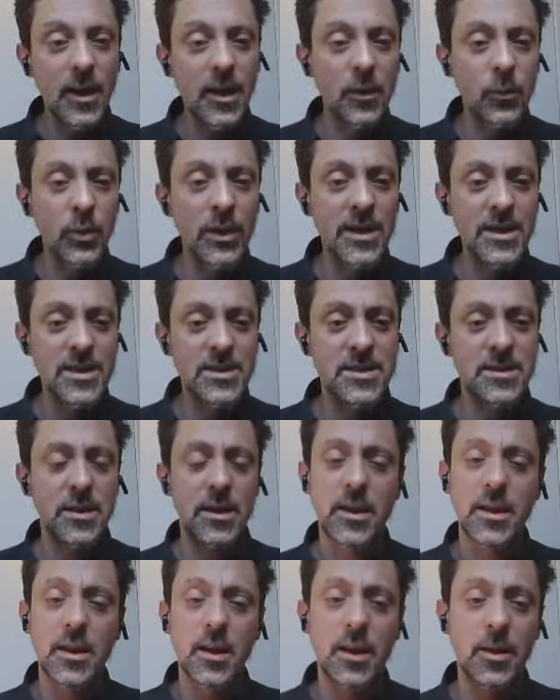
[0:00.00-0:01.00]

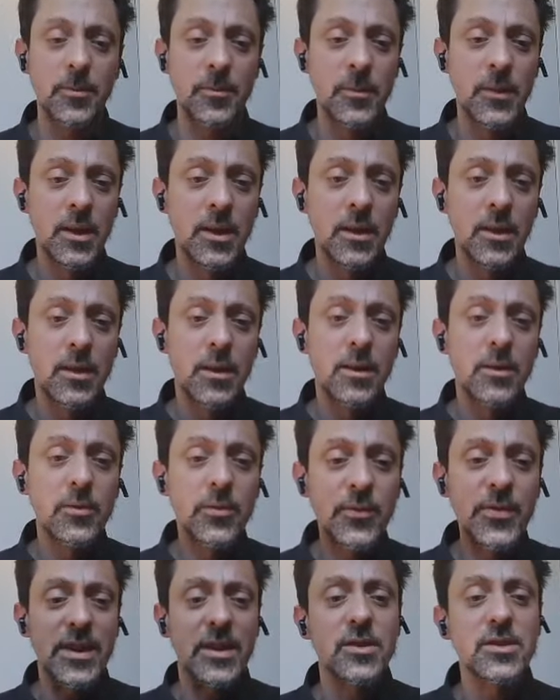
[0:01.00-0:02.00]
which
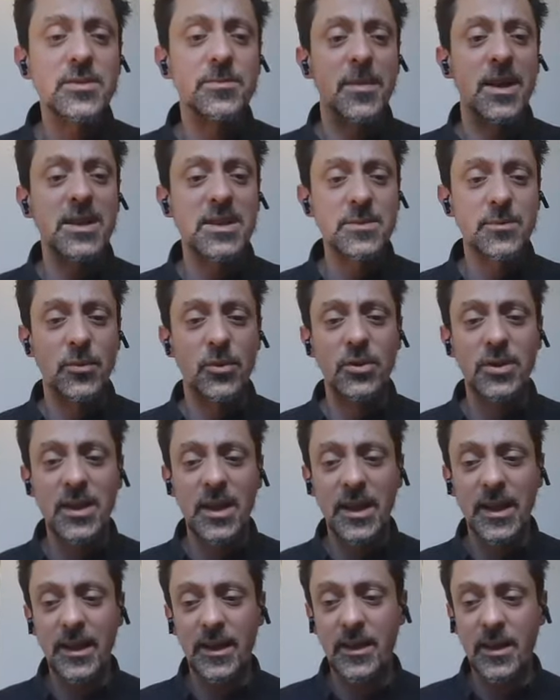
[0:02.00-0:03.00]
feels much more
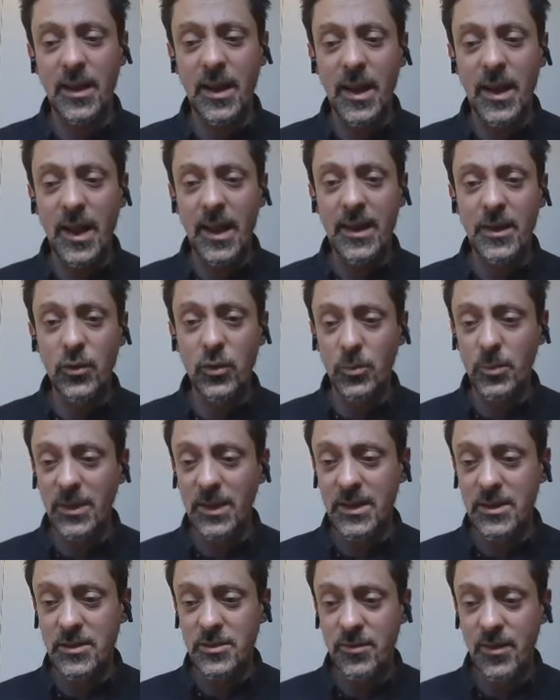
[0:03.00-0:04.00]
like a
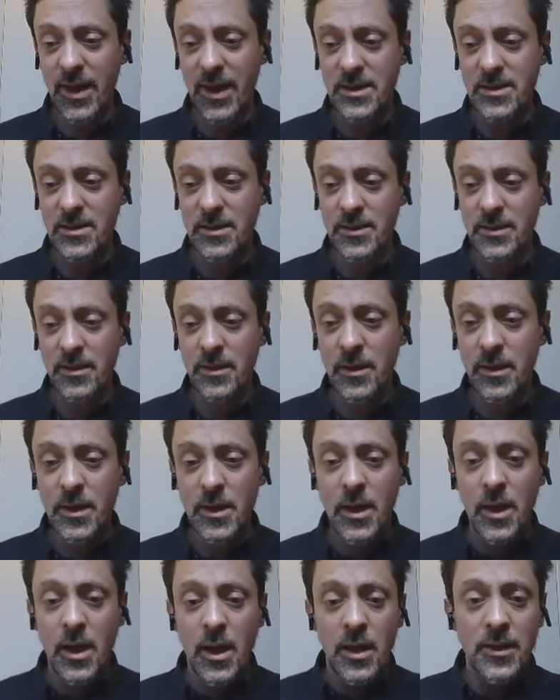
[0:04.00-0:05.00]
normal interaction.
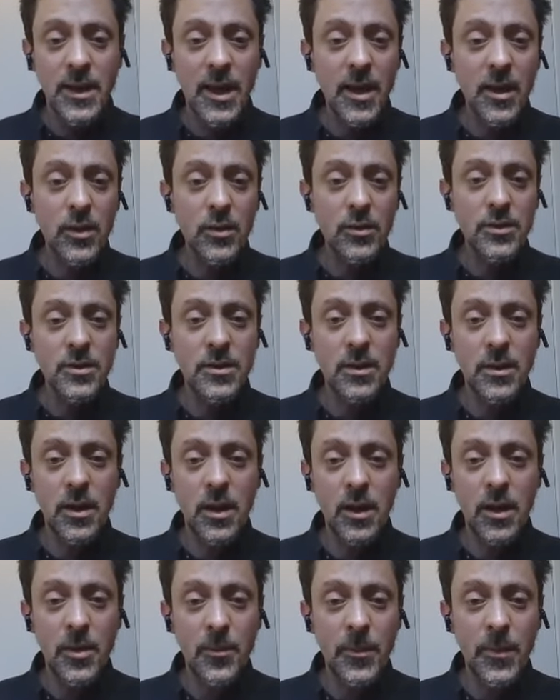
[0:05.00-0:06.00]
Now,
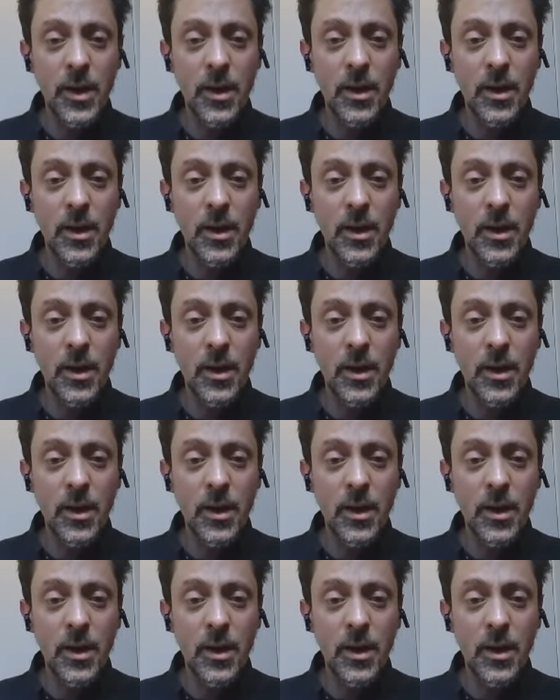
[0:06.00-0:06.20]
I've